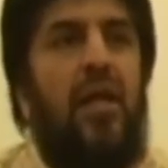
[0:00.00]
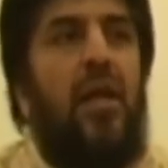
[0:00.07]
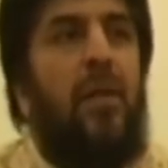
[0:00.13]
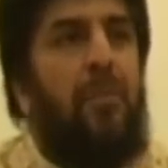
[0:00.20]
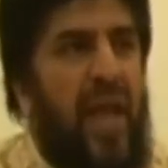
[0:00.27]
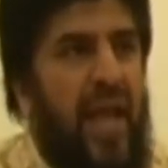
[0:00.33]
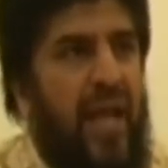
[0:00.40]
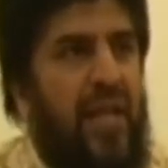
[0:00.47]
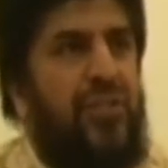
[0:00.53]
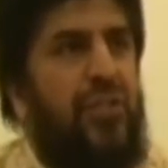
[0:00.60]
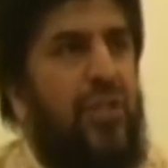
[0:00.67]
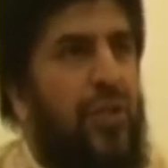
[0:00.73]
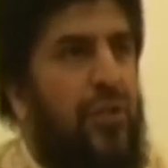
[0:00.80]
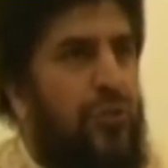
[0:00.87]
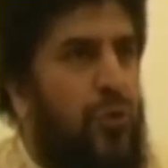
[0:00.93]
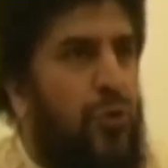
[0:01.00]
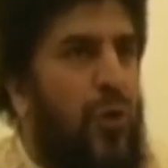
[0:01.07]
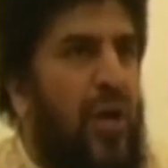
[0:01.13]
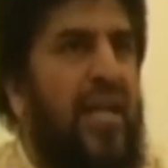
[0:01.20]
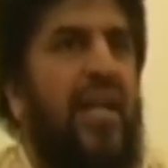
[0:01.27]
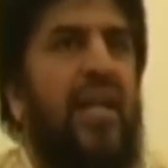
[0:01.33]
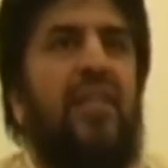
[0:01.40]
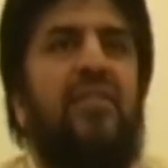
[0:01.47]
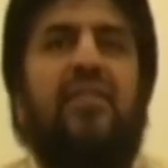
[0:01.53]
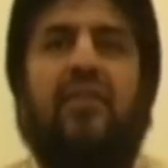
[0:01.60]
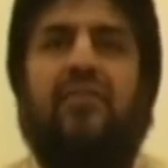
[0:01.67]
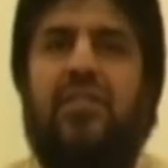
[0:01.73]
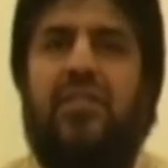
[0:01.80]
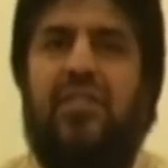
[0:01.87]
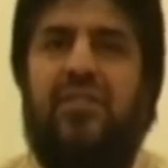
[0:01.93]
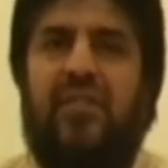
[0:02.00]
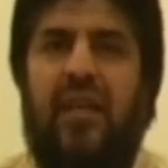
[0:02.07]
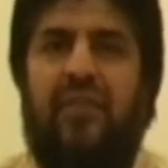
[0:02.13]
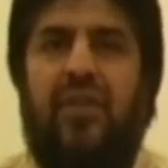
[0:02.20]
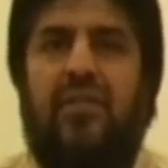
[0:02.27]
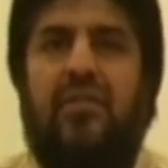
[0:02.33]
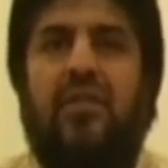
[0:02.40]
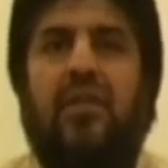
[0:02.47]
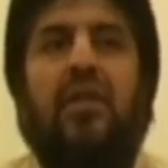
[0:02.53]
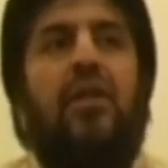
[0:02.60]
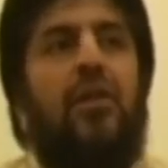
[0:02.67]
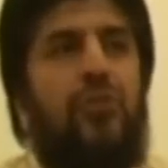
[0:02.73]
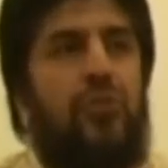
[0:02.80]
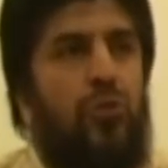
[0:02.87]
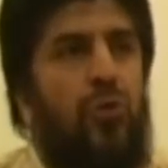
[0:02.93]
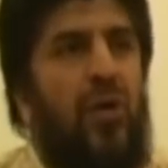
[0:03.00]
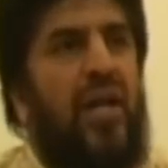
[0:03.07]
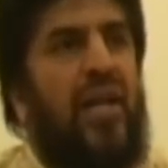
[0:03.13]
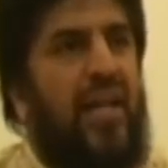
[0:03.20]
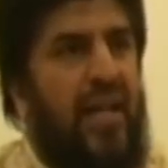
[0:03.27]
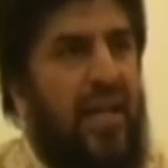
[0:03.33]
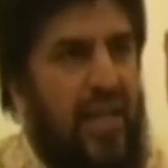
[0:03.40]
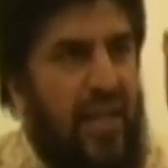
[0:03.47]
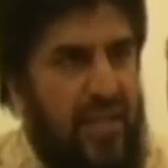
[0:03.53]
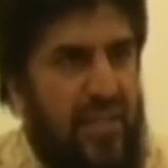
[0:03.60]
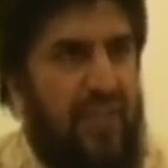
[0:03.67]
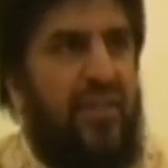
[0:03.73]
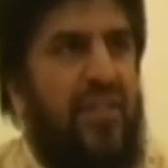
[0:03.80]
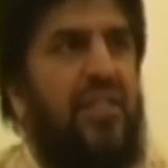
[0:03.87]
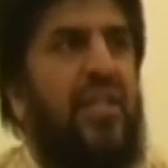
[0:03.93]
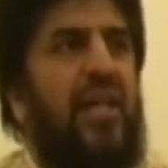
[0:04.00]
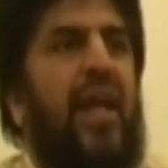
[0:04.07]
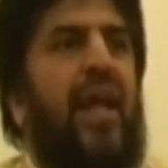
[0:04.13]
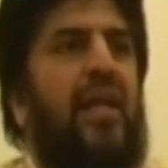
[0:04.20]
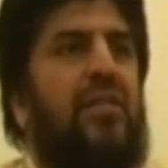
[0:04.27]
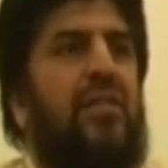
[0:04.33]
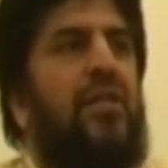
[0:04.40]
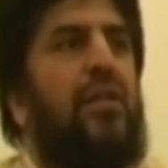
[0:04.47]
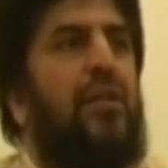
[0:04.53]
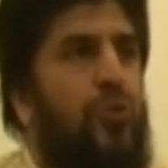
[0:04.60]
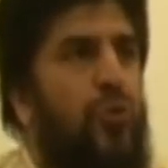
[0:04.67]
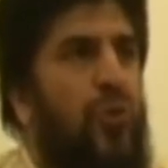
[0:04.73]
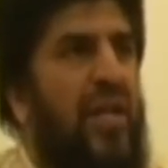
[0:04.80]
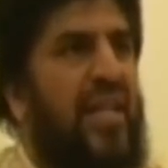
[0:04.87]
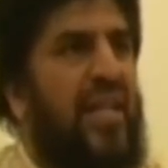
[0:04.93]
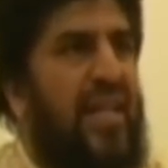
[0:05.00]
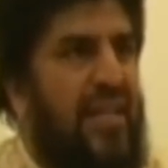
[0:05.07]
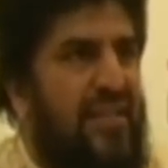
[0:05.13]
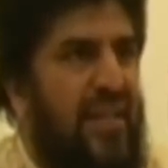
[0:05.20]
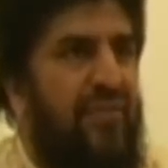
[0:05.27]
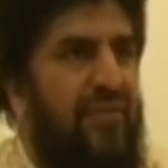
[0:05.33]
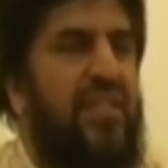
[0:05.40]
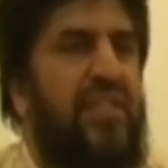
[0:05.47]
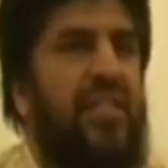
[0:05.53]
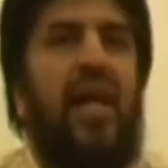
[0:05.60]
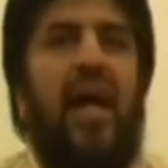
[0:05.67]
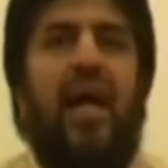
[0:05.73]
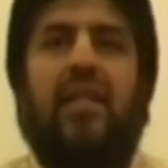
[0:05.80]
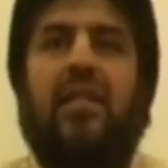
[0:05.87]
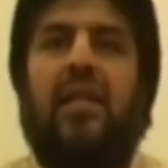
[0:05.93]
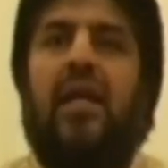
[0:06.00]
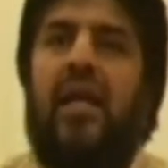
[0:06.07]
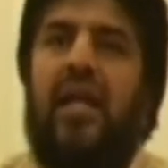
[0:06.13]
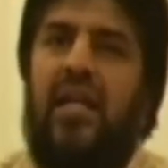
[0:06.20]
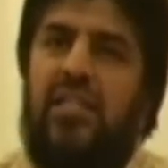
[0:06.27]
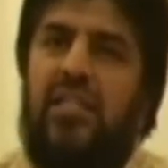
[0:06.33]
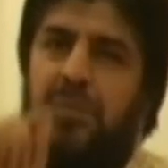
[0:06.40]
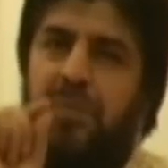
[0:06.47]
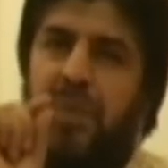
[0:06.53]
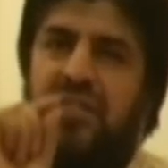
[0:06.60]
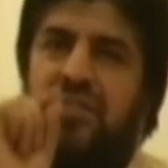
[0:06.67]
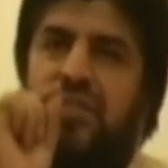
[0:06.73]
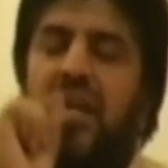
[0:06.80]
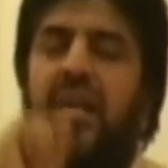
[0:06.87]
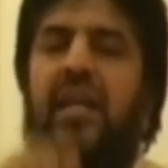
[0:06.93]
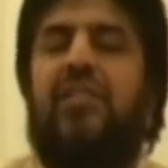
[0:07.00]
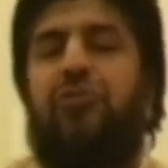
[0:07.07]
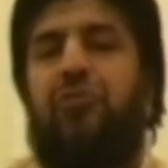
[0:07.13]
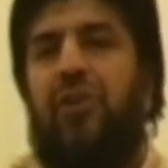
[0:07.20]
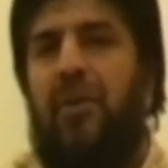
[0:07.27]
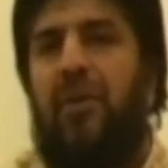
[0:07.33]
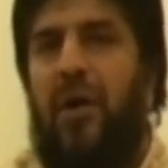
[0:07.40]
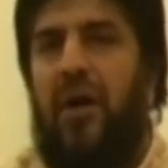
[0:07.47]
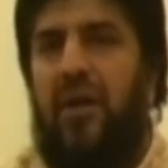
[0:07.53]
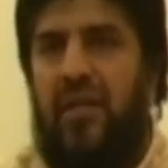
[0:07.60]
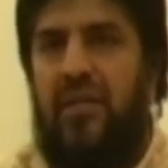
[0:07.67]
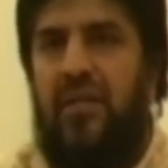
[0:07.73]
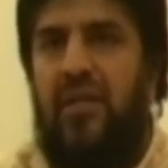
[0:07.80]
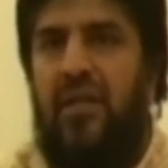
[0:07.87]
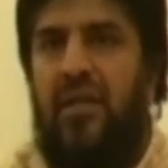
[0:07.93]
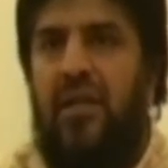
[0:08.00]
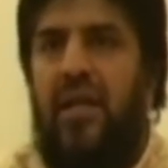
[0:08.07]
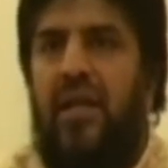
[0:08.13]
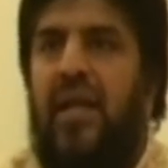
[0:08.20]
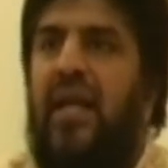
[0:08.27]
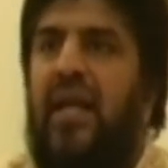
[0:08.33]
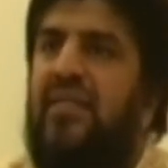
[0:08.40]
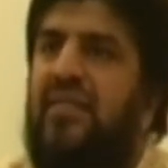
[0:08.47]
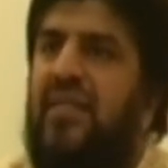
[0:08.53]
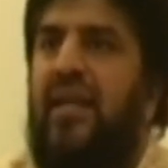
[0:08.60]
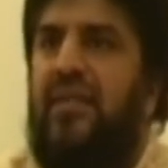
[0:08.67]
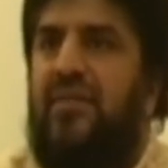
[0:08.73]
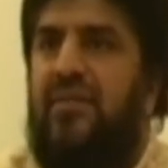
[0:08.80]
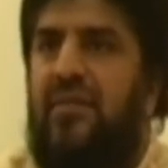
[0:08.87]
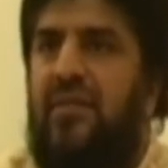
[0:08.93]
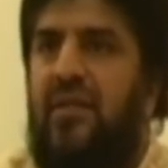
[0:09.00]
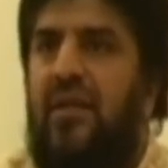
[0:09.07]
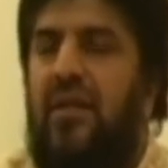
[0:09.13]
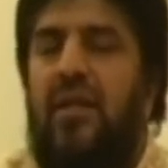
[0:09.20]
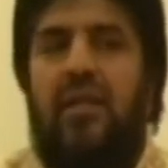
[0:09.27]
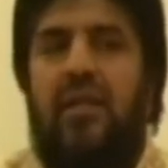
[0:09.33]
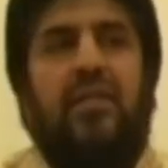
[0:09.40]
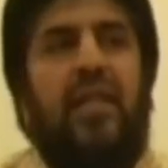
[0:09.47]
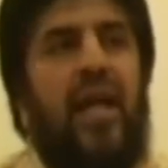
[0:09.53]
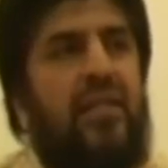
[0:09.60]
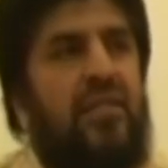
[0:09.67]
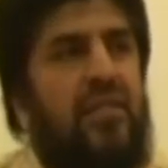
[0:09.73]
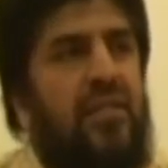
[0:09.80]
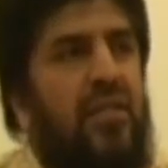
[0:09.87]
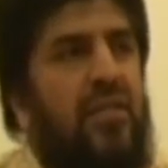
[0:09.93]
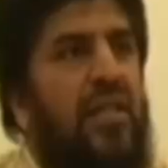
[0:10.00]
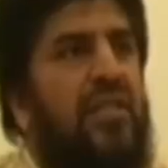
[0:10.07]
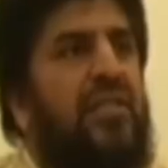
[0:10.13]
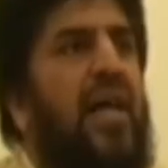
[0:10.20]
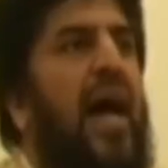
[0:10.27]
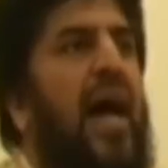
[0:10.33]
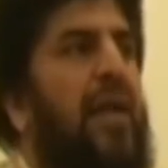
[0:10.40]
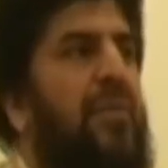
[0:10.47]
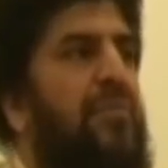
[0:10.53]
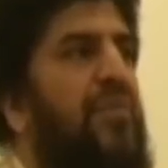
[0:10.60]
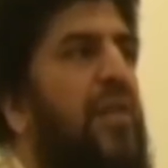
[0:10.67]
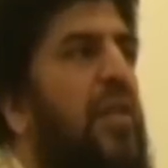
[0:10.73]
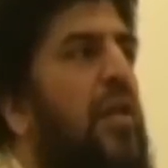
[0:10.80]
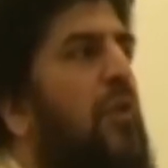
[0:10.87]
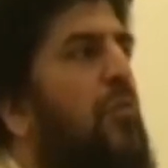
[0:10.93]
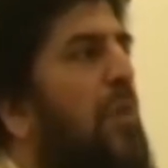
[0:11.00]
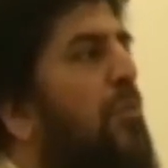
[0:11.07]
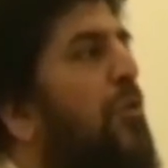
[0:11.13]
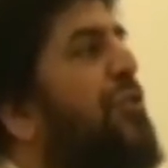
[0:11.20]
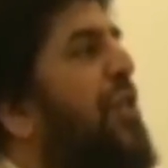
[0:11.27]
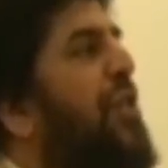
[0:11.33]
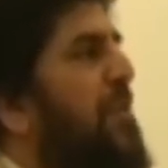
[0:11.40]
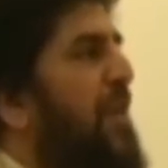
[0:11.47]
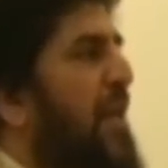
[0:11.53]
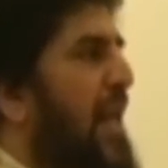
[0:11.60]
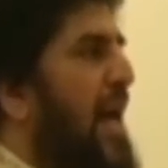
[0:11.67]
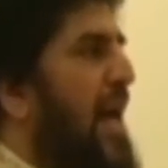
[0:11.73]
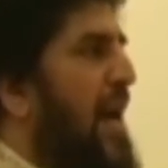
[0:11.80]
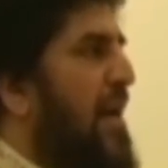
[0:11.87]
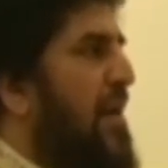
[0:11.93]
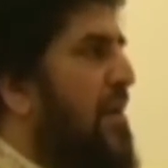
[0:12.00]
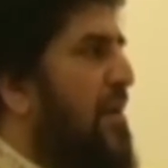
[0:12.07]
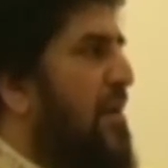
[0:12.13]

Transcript: Page 277, 278, 279. He speaks the history about it. He says that the time when Muti Billah